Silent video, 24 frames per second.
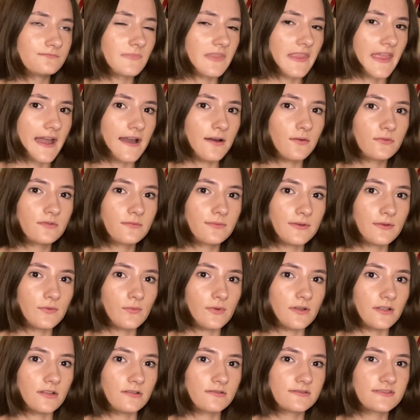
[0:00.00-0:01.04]
That would be
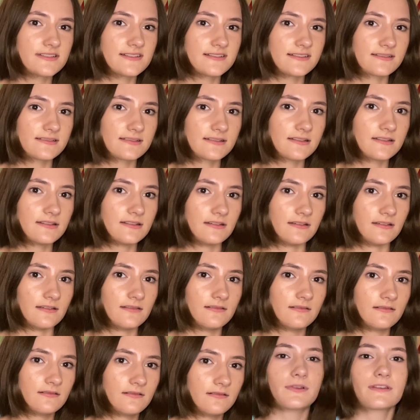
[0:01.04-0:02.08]
weird to see.
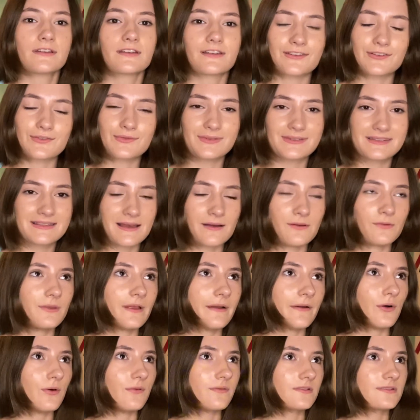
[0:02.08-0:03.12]
But like you can tell
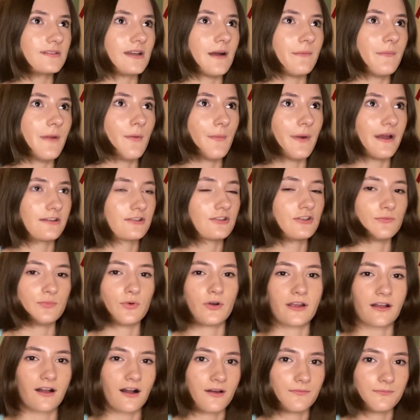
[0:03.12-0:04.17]
like over time how my two
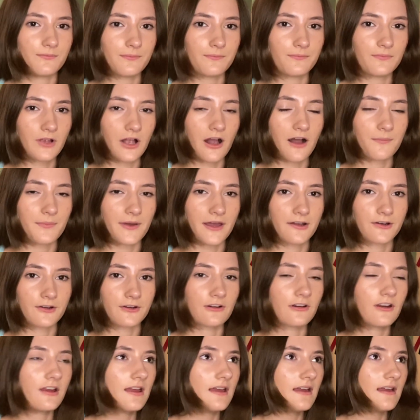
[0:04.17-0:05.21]
point got got
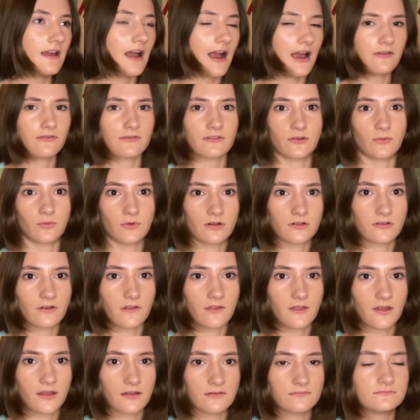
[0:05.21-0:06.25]
better. I really worked
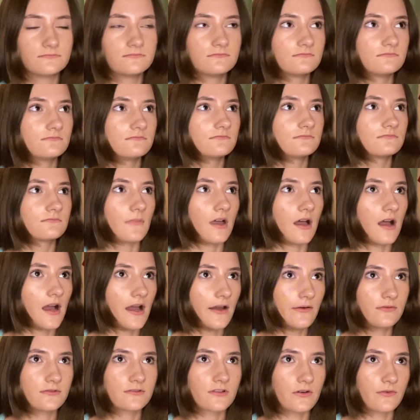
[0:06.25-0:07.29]
on that.
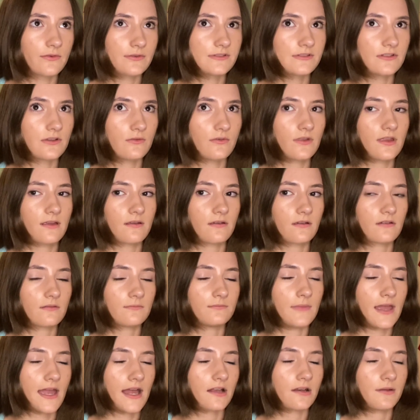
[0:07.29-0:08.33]
I was always so like
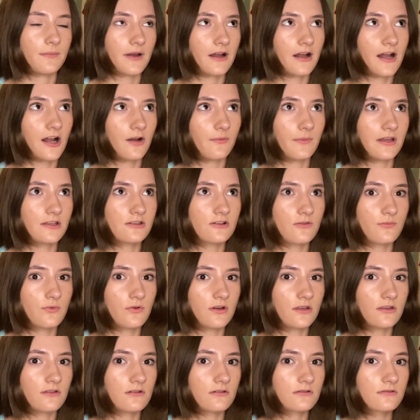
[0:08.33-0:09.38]
mad about how my two
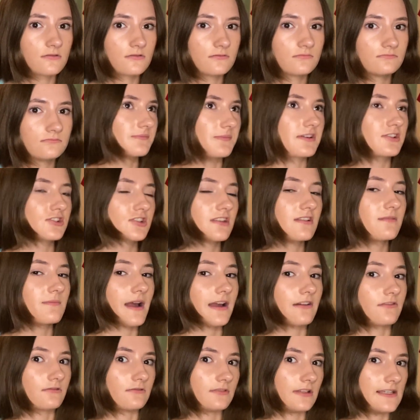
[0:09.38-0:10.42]
point looked, especially
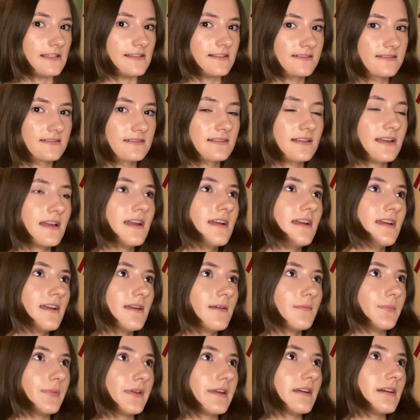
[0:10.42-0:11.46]
my release,
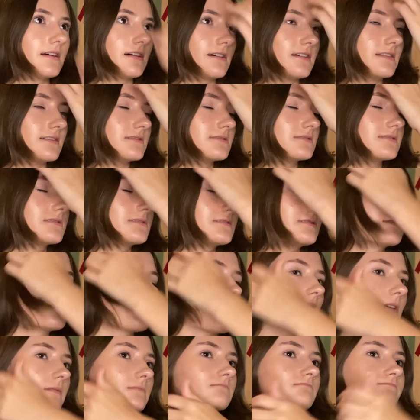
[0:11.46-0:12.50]
because yeah,